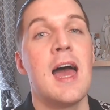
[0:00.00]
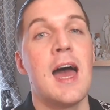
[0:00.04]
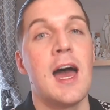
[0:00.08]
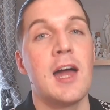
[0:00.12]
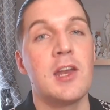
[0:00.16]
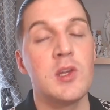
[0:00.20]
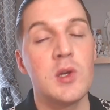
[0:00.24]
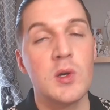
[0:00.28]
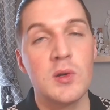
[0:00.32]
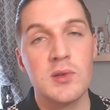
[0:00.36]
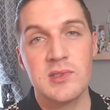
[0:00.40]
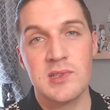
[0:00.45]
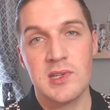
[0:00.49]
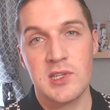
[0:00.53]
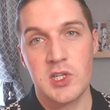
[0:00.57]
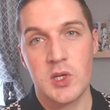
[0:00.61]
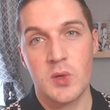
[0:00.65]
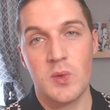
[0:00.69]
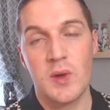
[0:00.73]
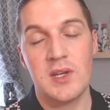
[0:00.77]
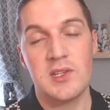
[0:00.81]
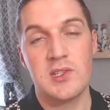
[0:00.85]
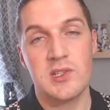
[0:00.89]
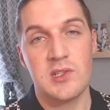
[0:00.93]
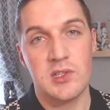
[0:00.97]
and your
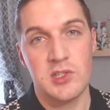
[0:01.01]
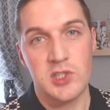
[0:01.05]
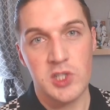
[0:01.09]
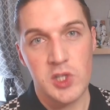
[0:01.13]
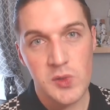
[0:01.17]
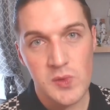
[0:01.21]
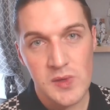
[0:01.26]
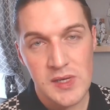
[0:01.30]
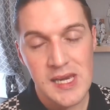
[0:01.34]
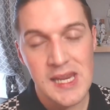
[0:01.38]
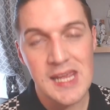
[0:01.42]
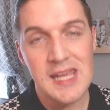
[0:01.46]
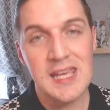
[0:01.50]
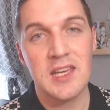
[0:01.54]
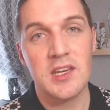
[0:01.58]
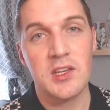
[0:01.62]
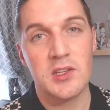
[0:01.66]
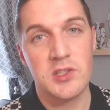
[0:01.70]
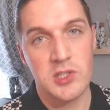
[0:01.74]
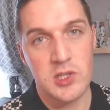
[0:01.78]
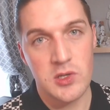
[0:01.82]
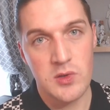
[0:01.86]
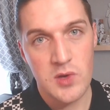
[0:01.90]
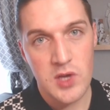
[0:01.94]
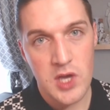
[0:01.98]
situation is unique
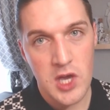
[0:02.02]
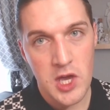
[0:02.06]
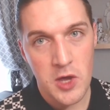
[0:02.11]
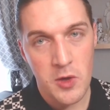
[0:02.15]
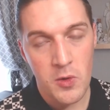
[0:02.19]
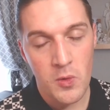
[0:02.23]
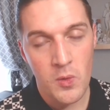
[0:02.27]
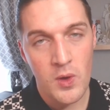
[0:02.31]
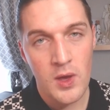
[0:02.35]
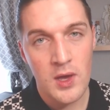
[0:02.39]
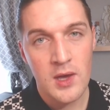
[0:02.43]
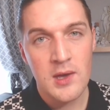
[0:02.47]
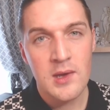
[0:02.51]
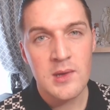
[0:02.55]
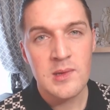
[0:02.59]
to you.